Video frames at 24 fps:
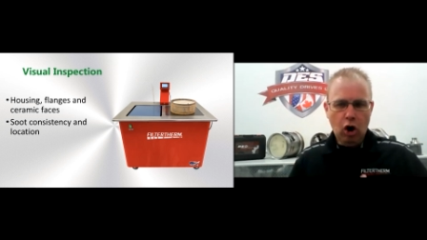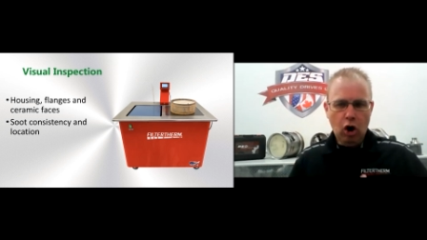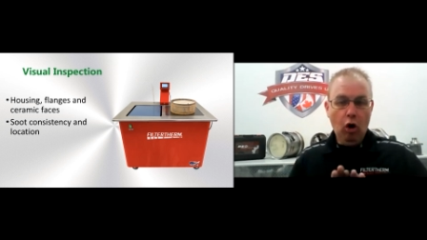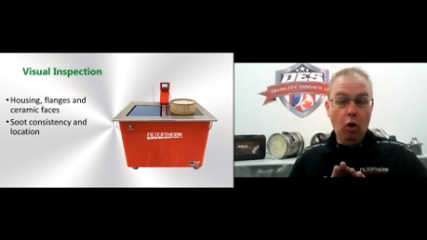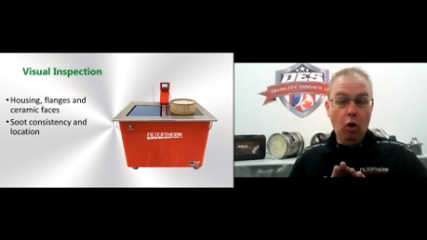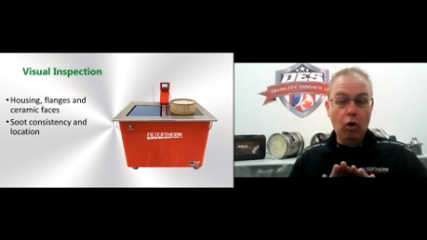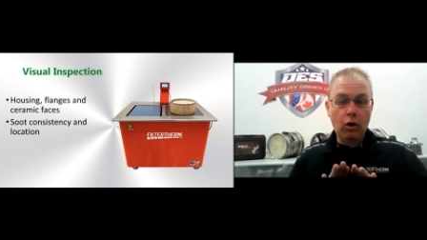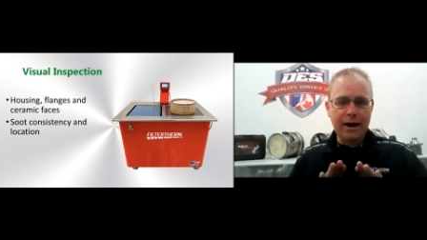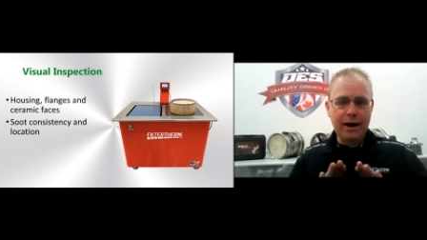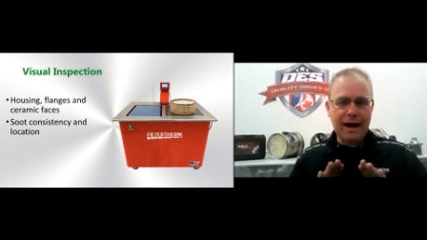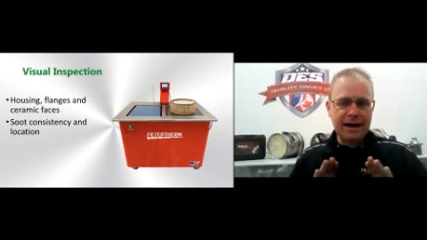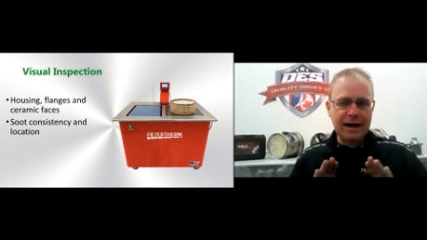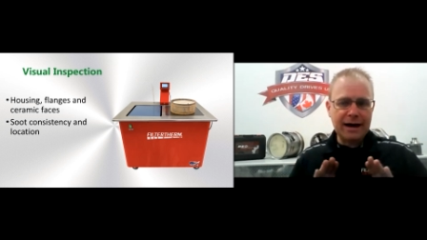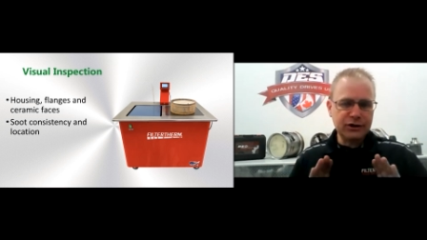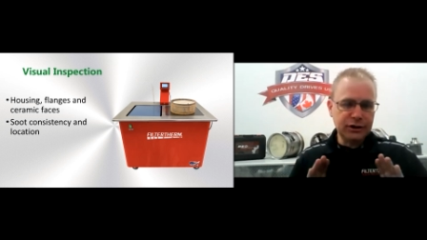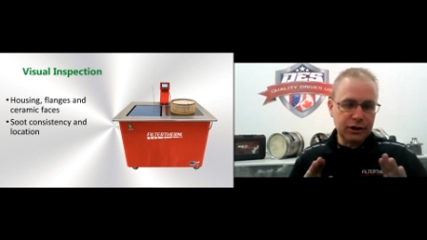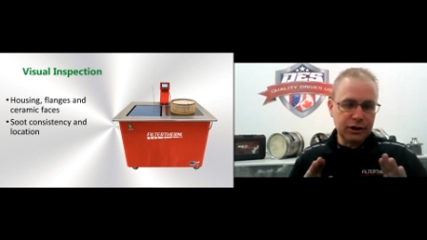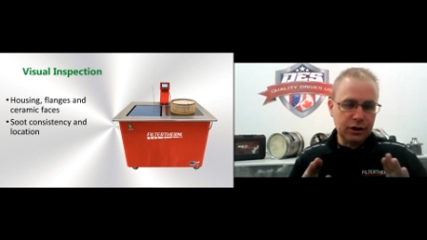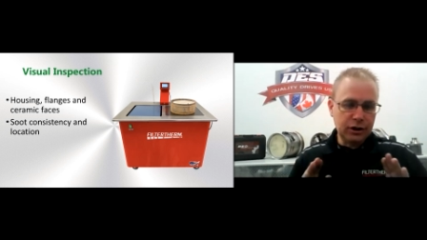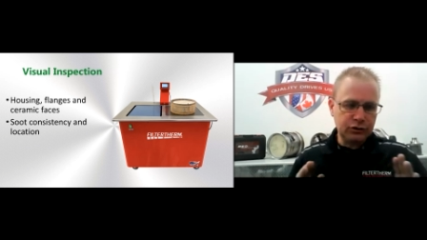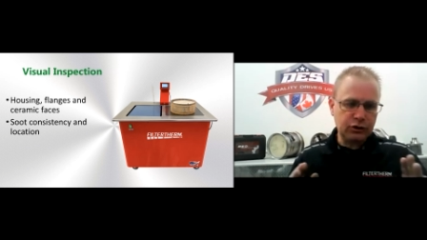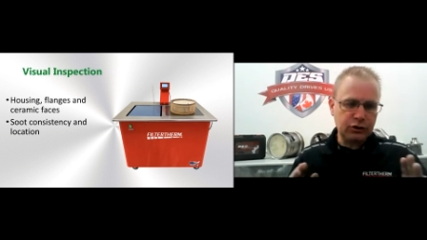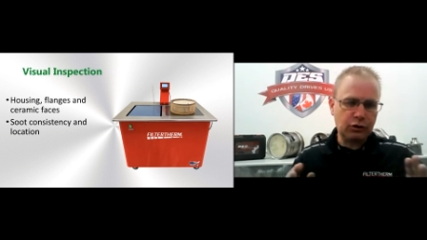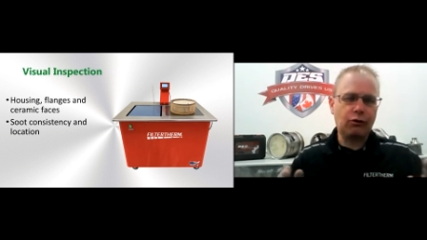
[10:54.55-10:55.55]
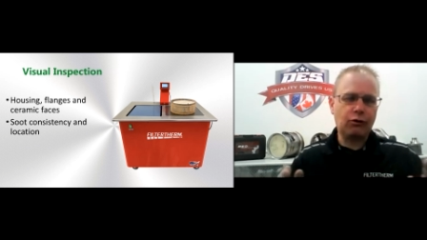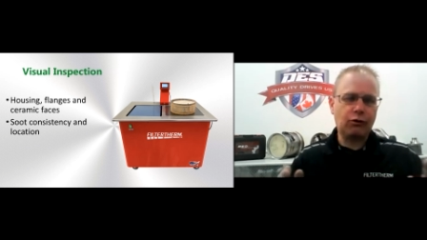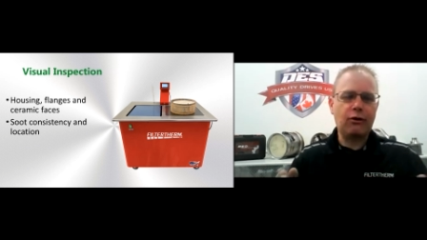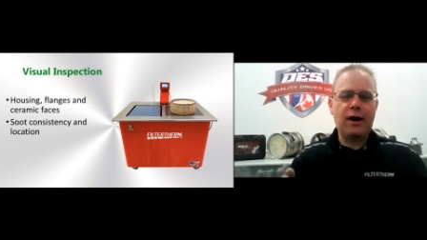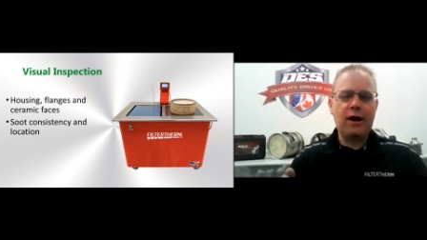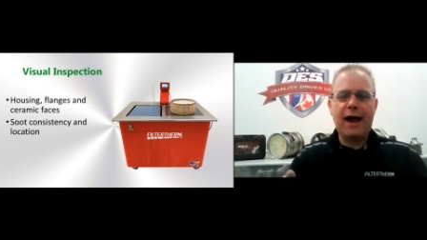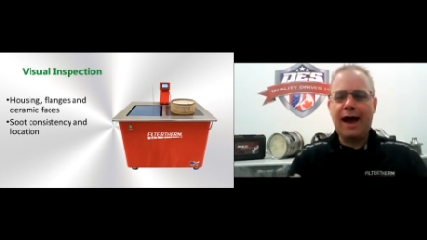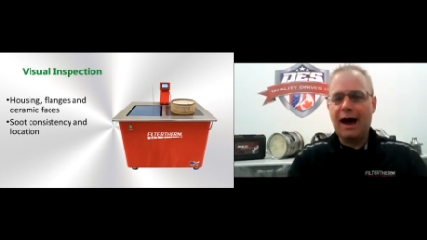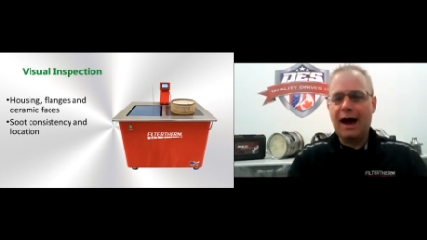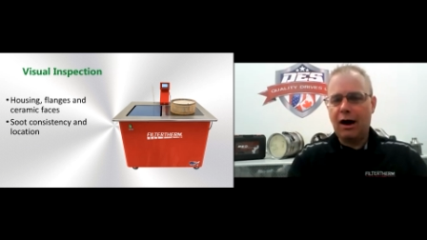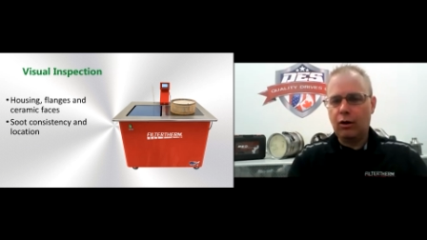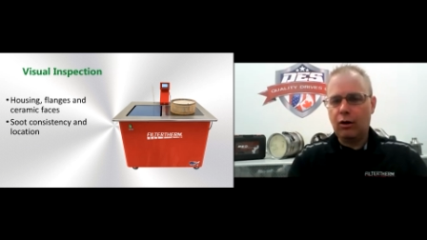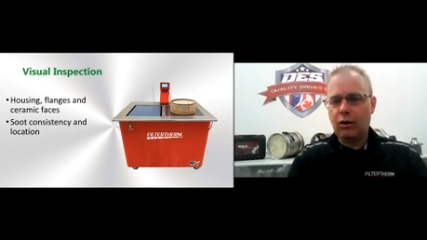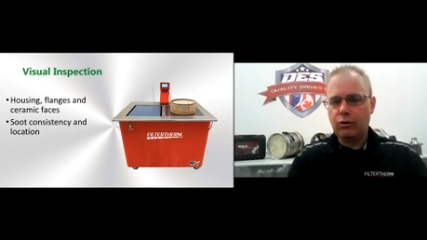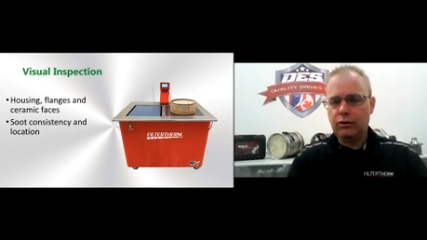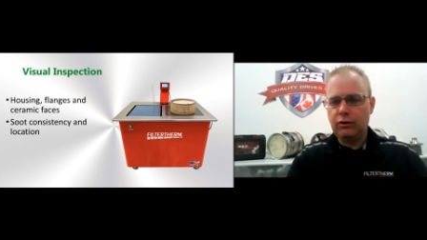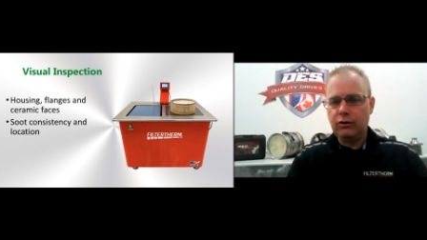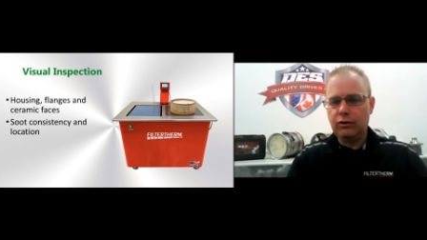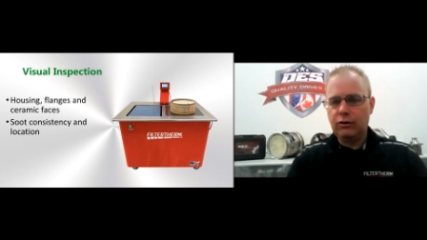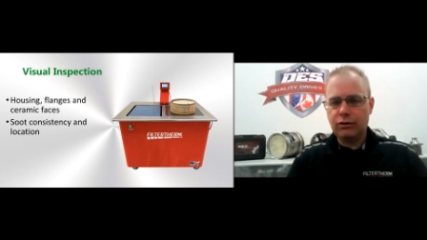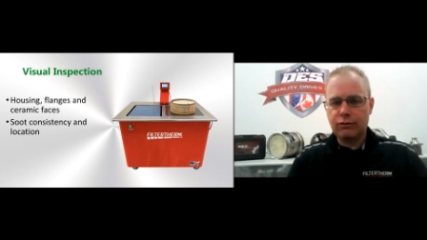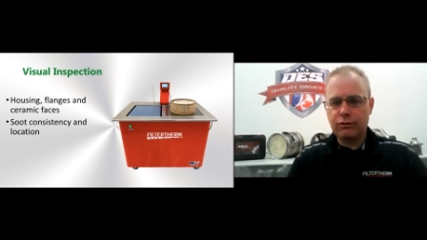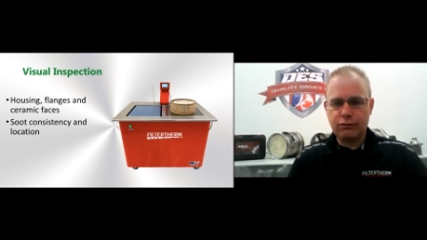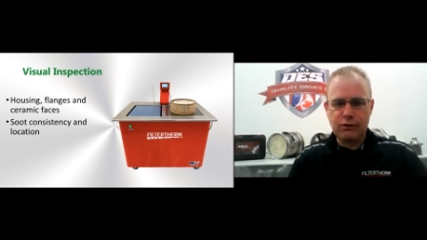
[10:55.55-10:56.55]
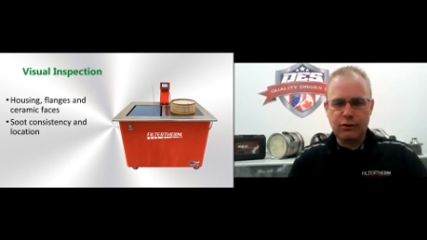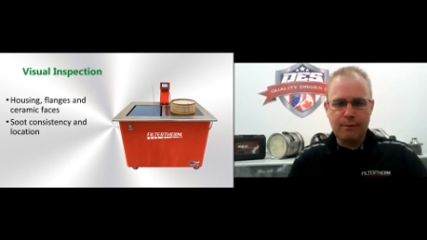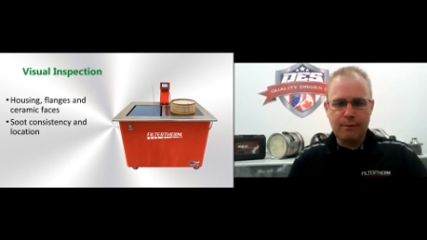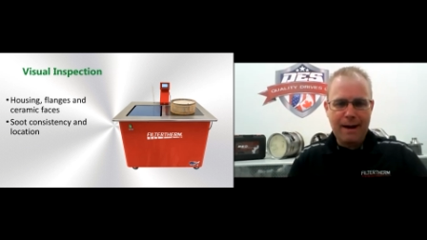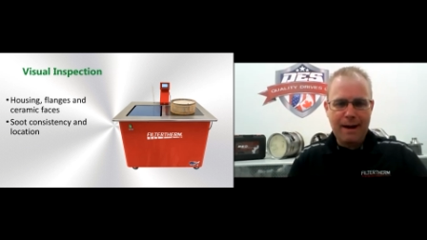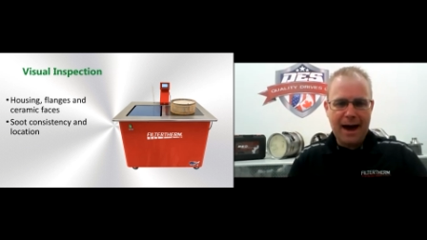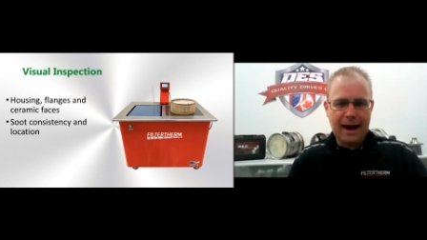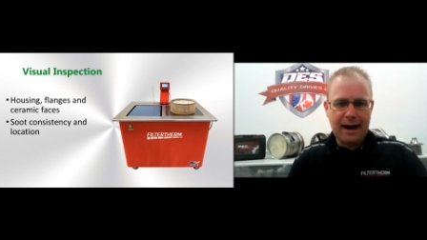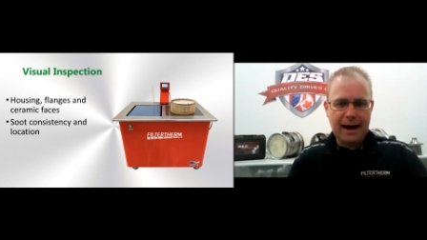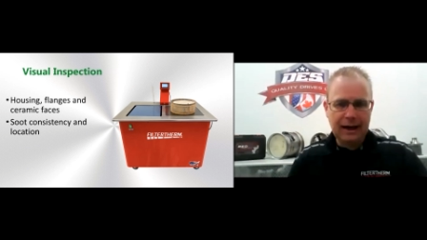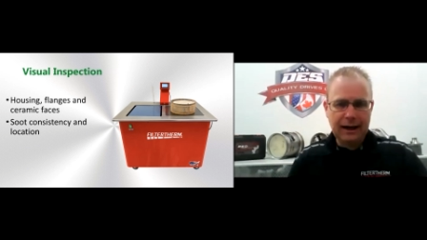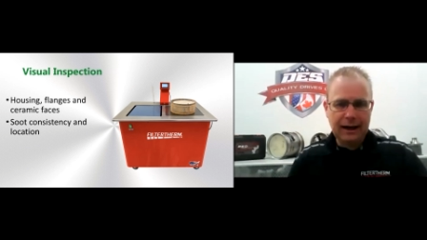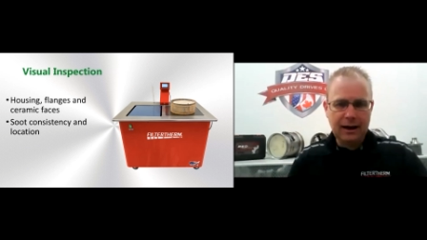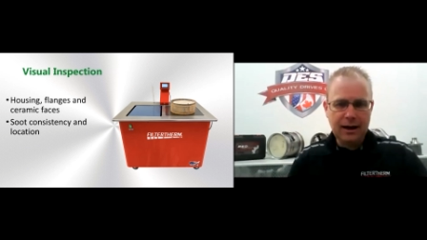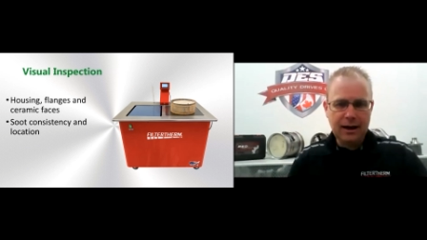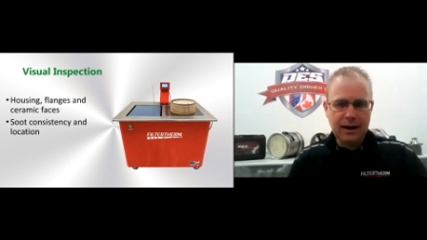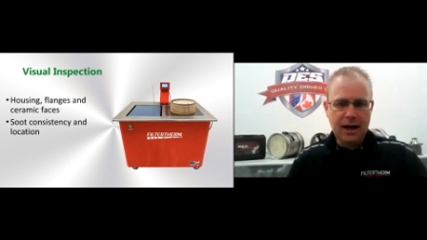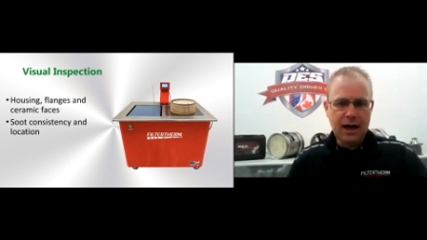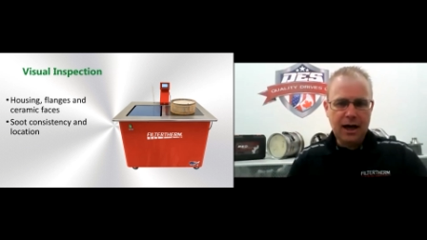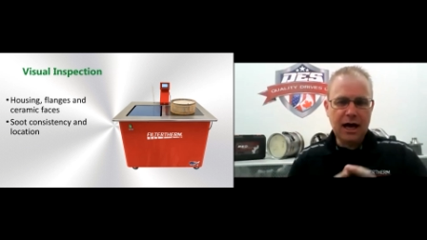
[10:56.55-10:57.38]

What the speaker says: or it actually goes around through the matting